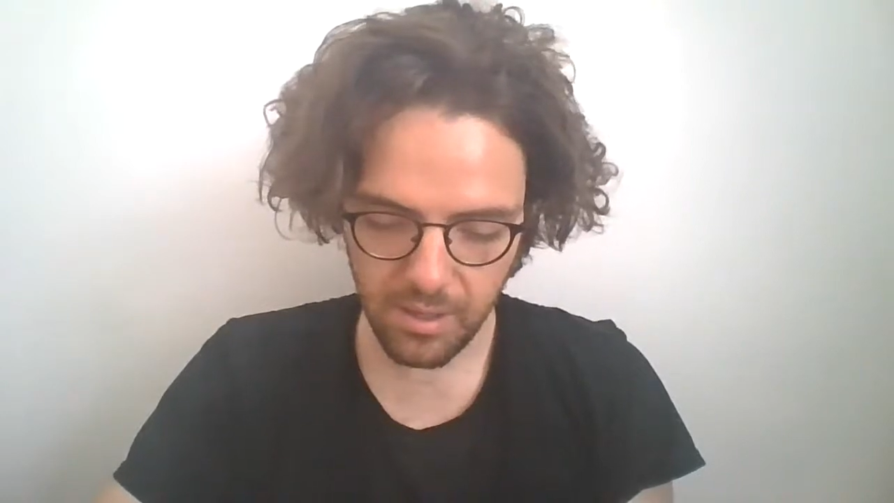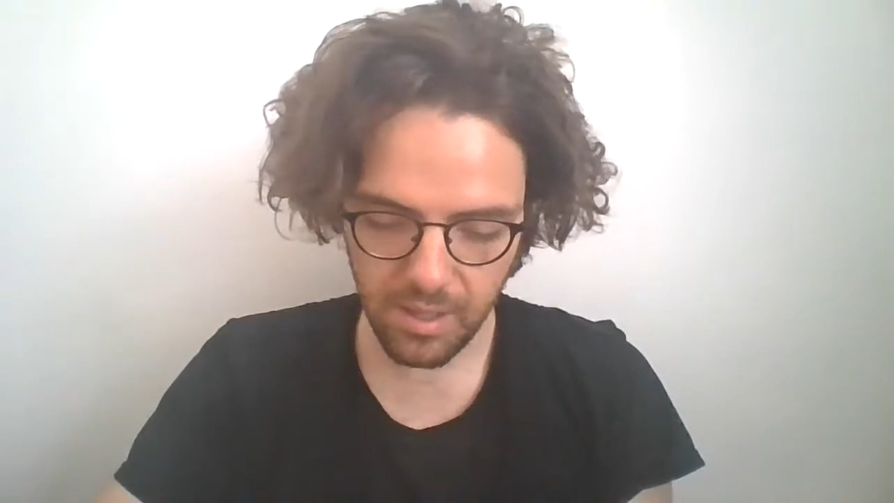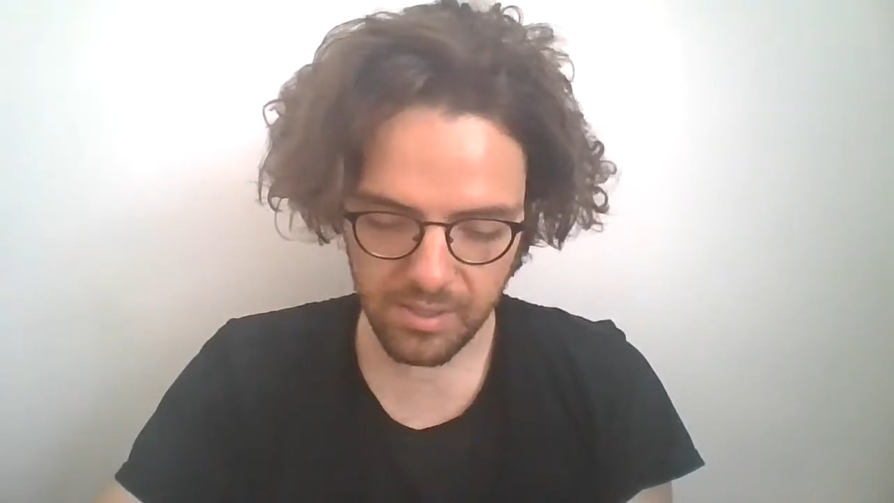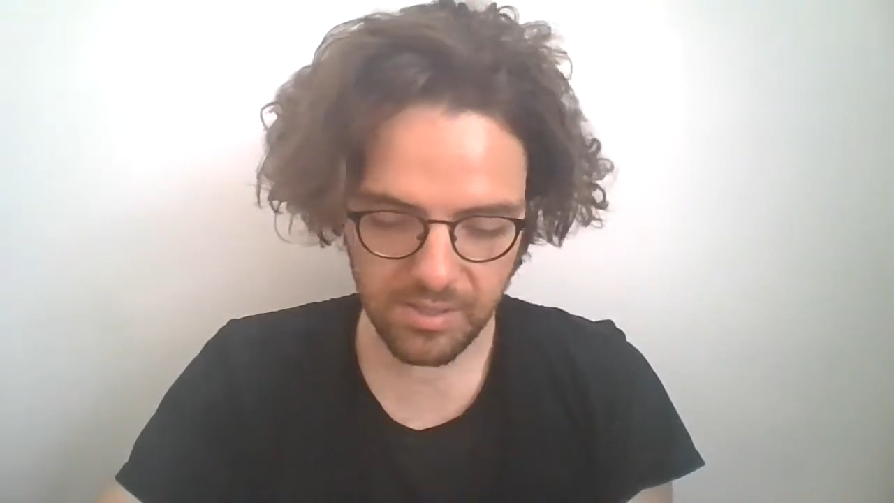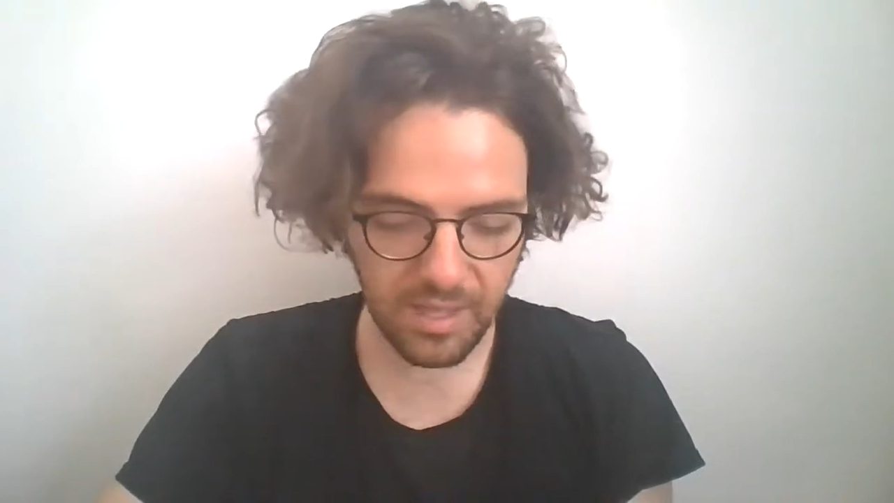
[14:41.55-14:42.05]

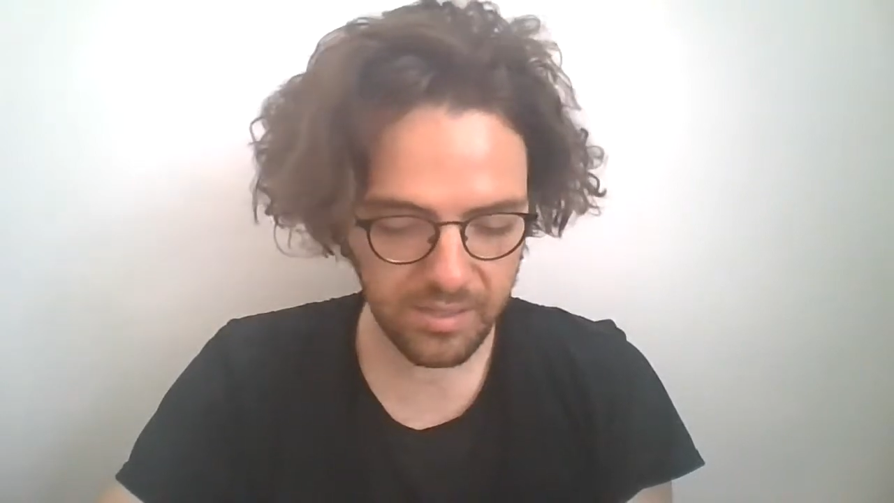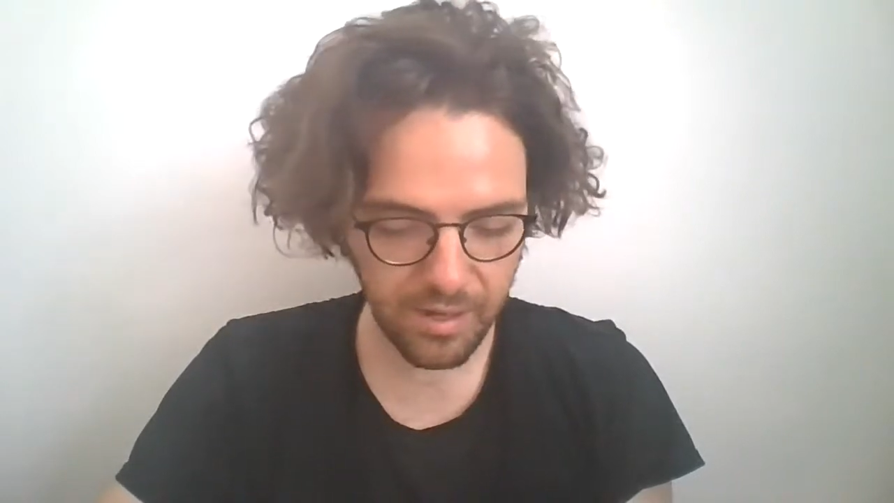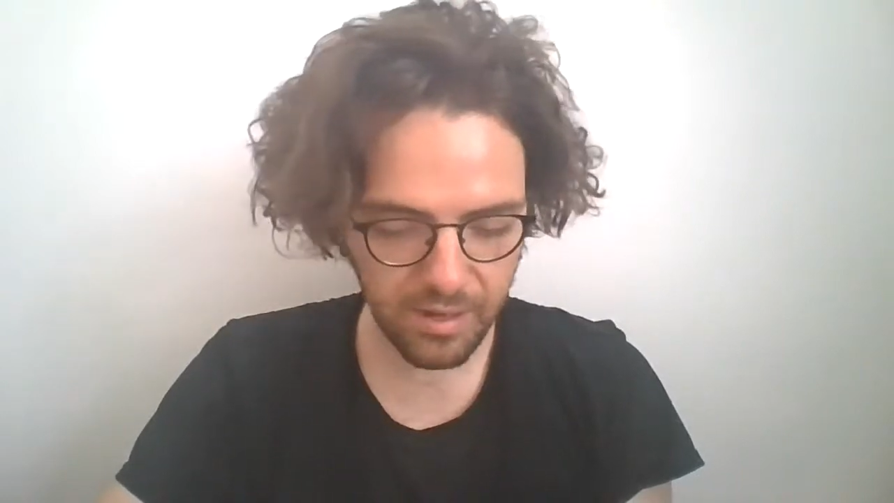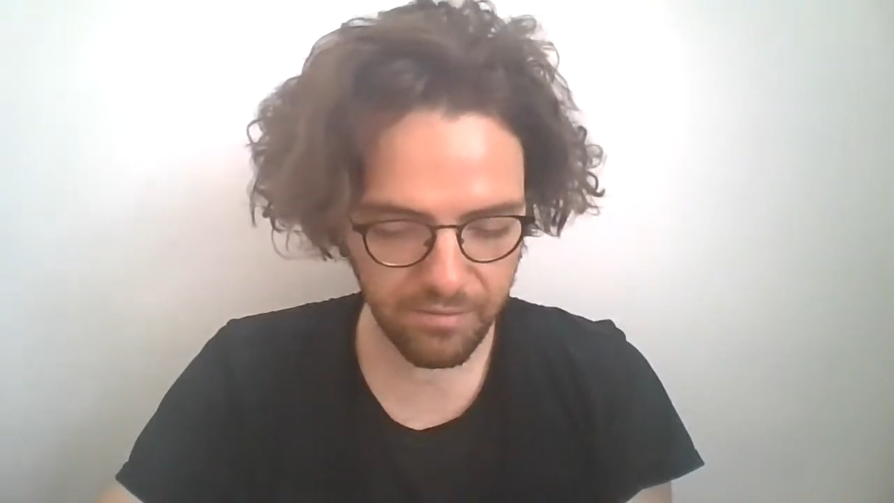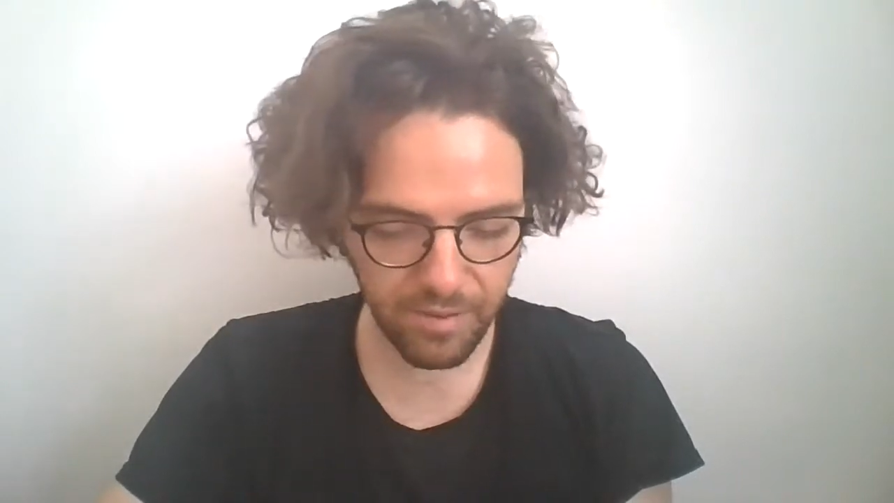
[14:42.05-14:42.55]
that sets
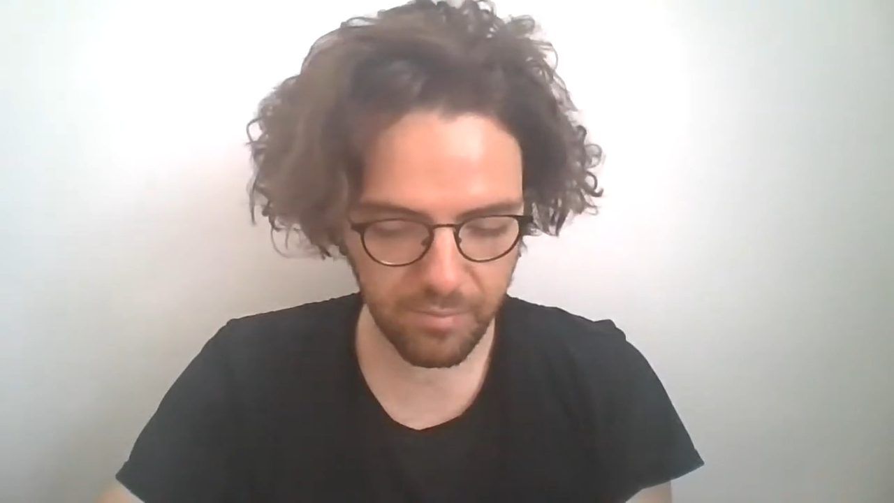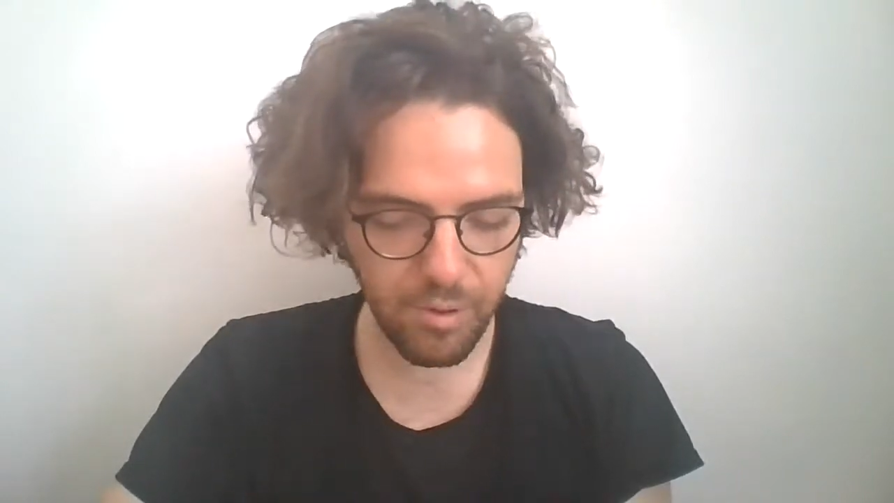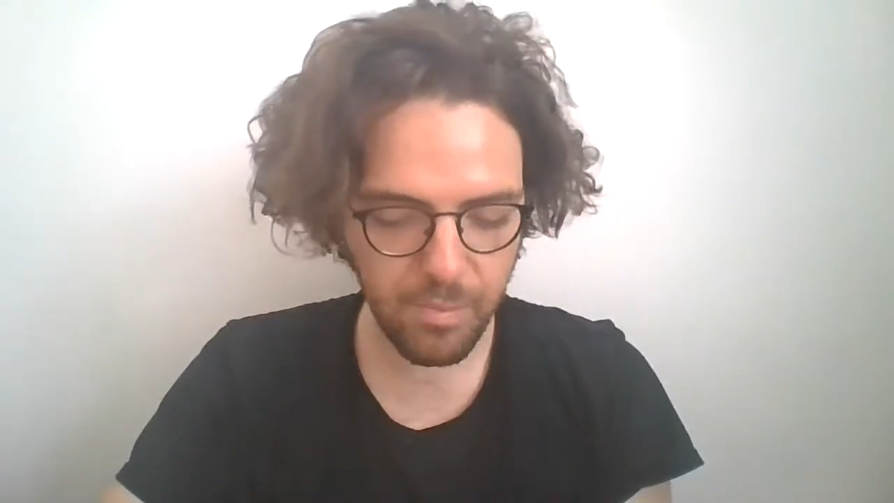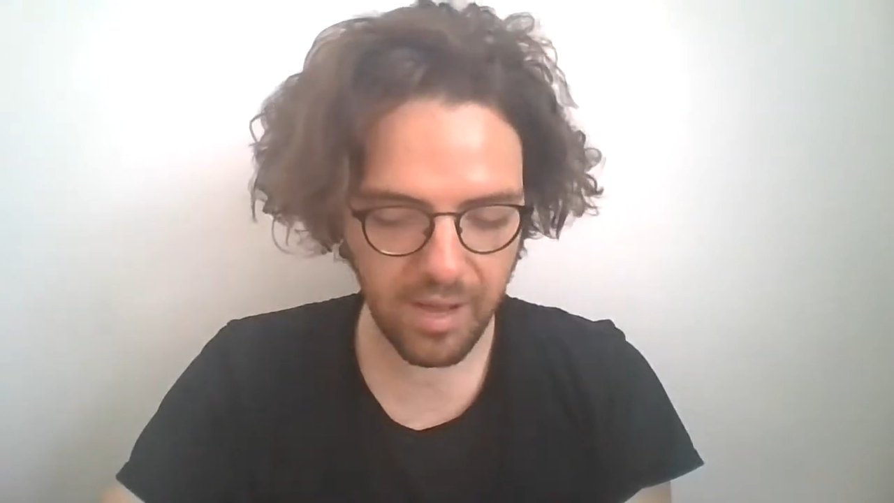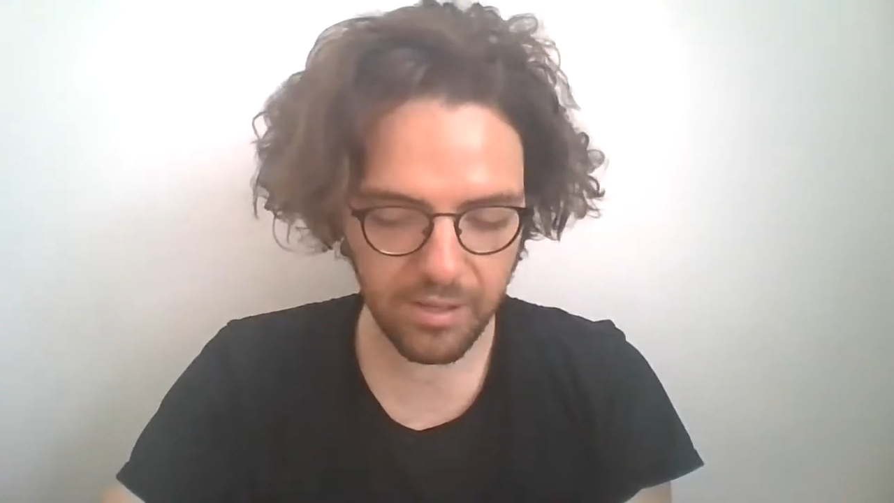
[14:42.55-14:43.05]
off and
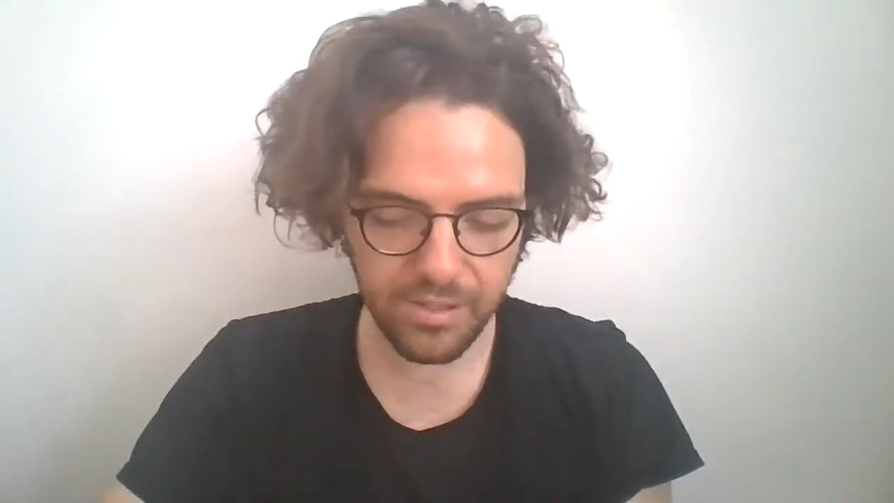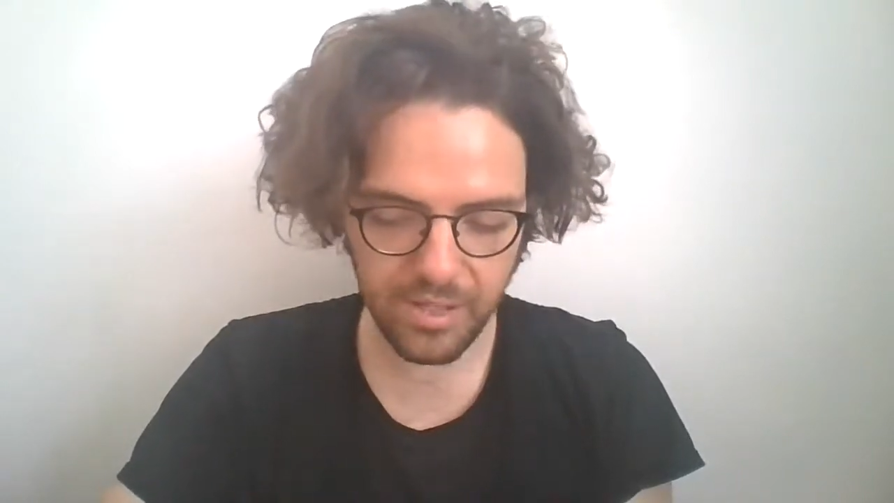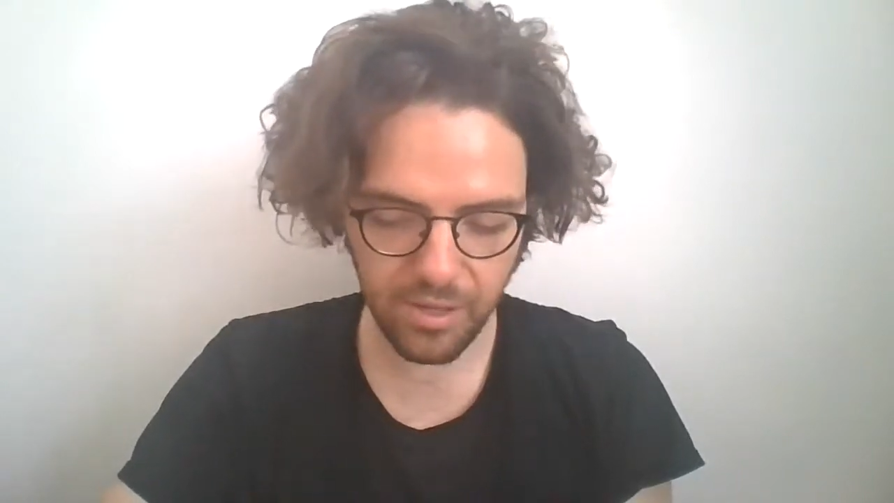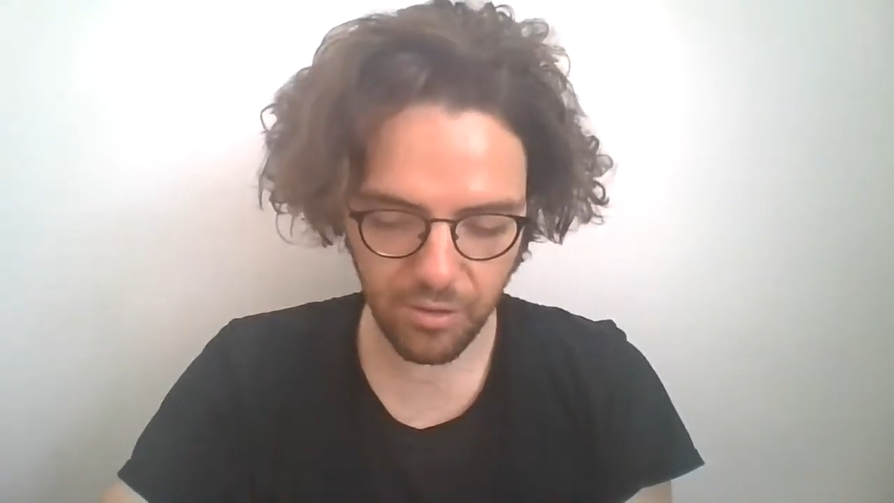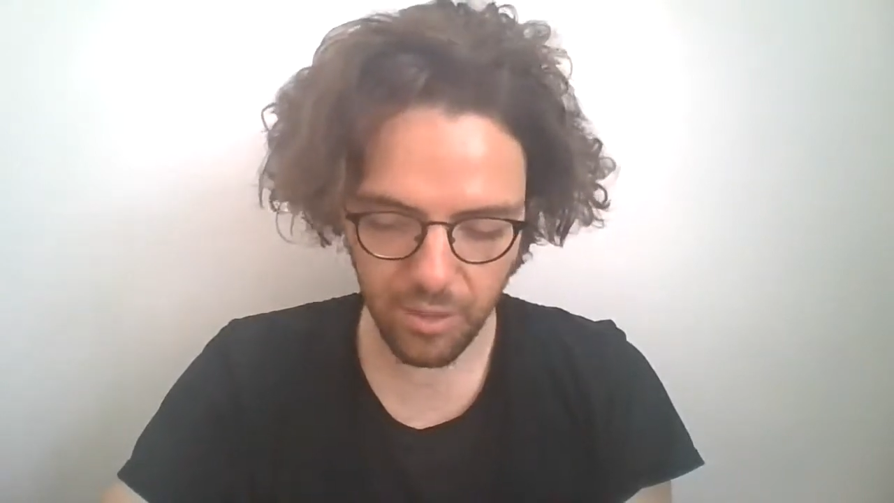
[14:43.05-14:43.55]
propels
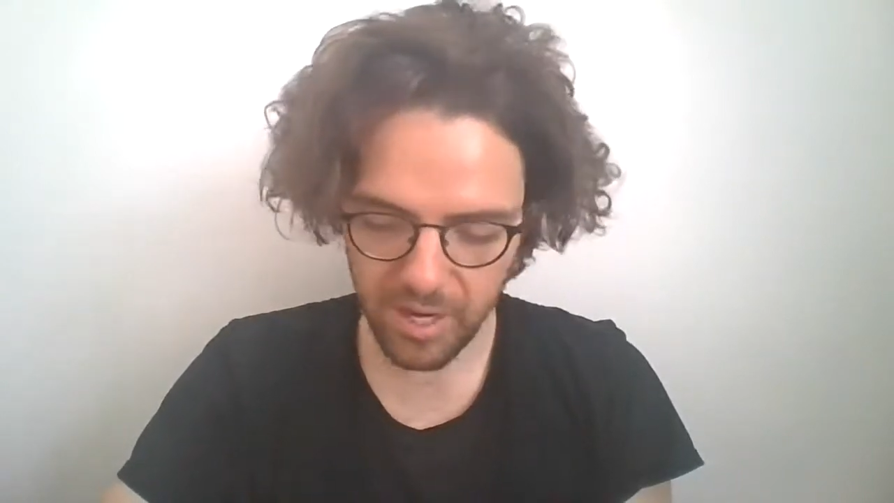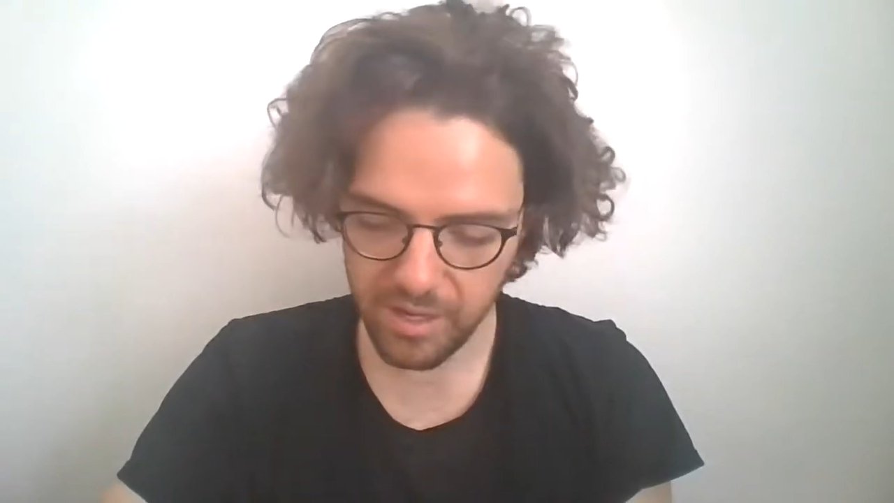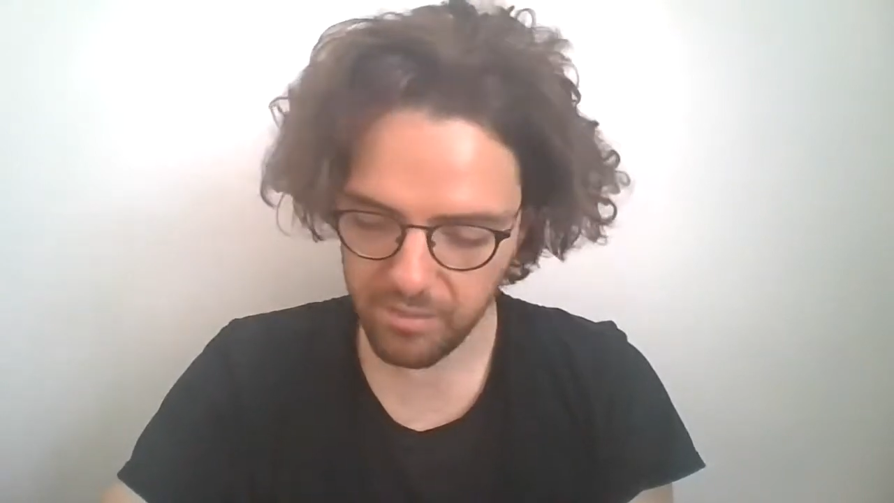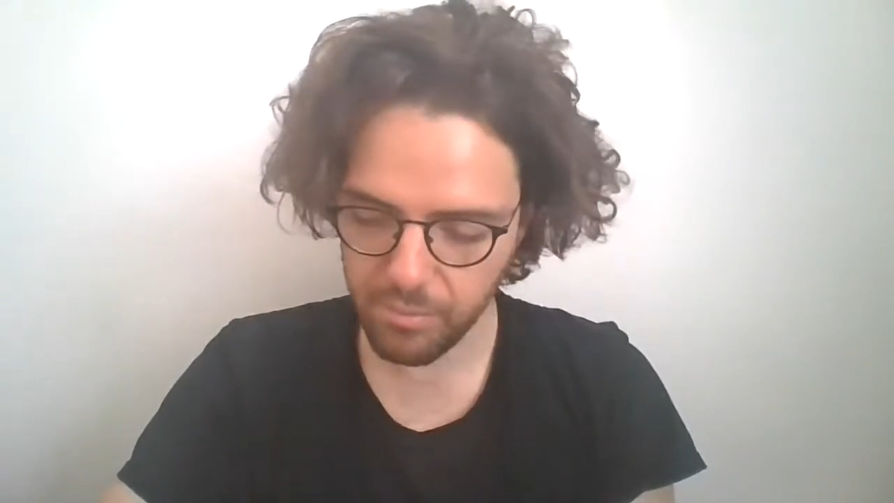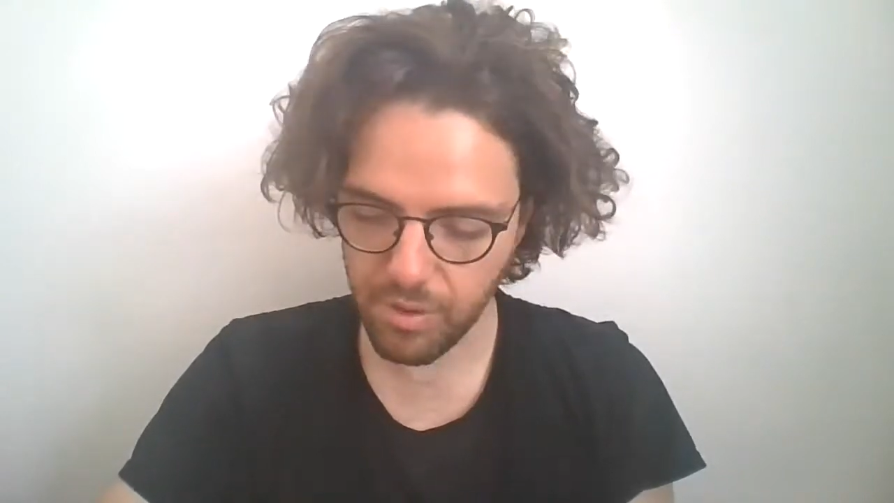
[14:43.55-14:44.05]
the creative